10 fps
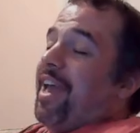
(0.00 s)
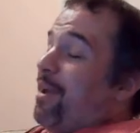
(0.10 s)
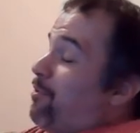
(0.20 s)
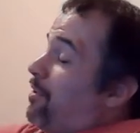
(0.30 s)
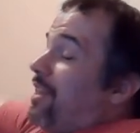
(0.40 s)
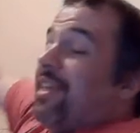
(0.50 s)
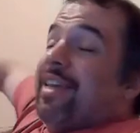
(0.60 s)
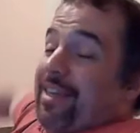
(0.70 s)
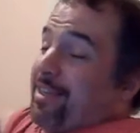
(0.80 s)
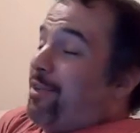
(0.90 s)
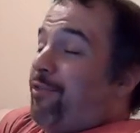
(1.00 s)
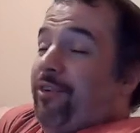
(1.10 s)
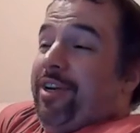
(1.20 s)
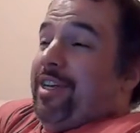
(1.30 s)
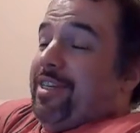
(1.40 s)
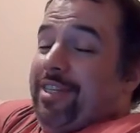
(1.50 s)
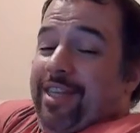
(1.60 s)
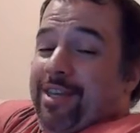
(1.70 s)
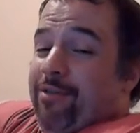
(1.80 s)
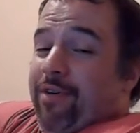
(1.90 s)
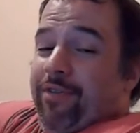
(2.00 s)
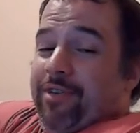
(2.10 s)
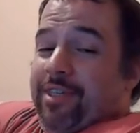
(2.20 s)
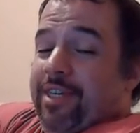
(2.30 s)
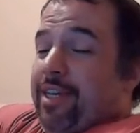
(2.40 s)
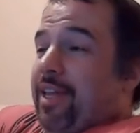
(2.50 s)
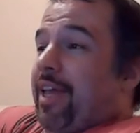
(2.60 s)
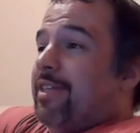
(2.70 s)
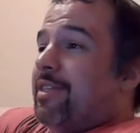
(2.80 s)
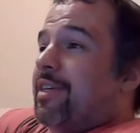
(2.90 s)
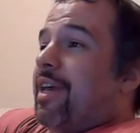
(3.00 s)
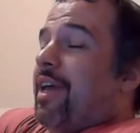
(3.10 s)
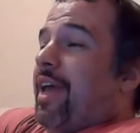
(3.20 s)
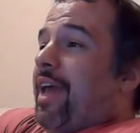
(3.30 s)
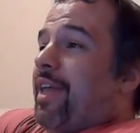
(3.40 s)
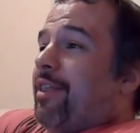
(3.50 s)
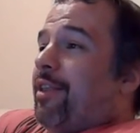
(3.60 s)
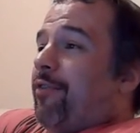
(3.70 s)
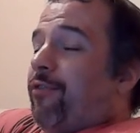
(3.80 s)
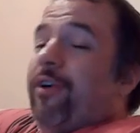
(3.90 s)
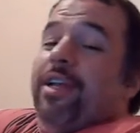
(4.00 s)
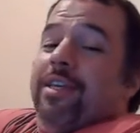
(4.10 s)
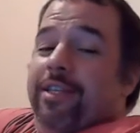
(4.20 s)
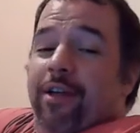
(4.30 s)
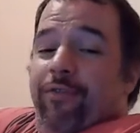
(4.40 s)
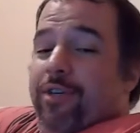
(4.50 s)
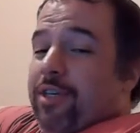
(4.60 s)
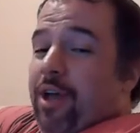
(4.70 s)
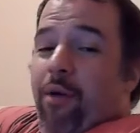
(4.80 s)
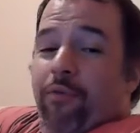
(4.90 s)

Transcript: really is the funniest thing you've ever seen. It's the funniest stuff just comes